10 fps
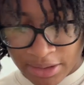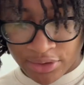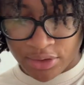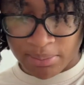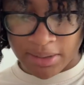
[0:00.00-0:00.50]

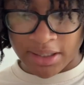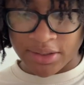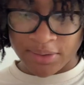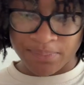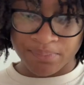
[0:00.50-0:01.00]
YouTube
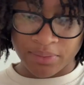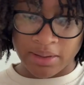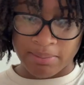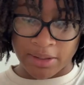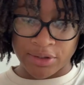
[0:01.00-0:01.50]
page.
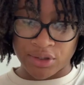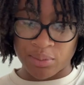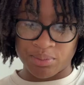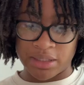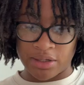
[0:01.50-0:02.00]
My
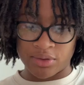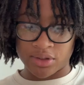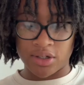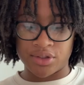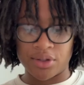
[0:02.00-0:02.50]
YouTube channel is
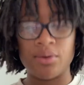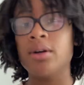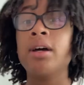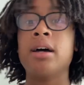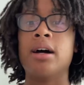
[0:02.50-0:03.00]
also
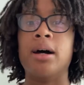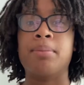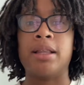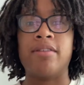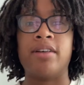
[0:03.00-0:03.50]

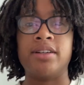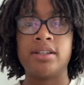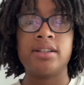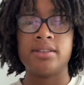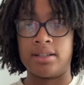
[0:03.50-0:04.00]
Plant
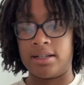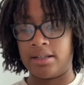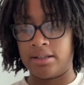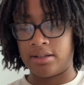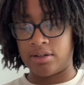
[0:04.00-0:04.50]
Vengeance,
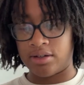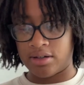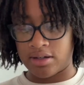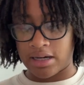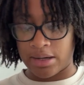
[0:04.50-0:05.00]
and
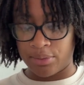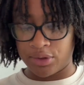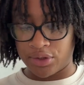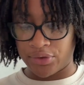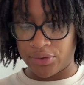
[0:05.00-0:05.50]
I
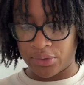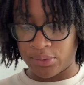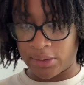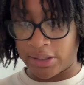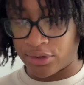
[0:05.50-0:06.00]

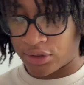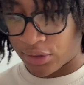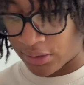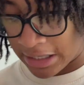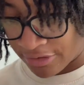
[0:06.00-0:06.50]
used to
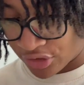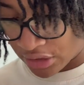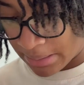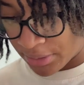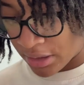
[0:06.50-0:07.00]
do live
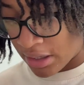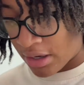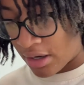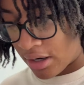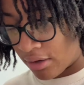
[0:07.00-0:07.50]
streams
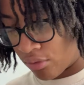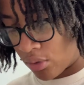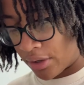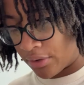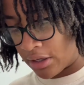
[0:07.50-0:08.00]
of
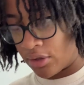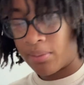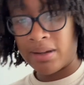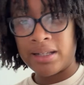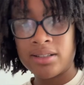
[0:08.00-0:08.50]
watercolor
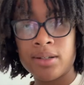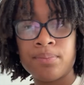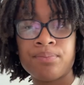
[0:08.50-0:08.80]
painting.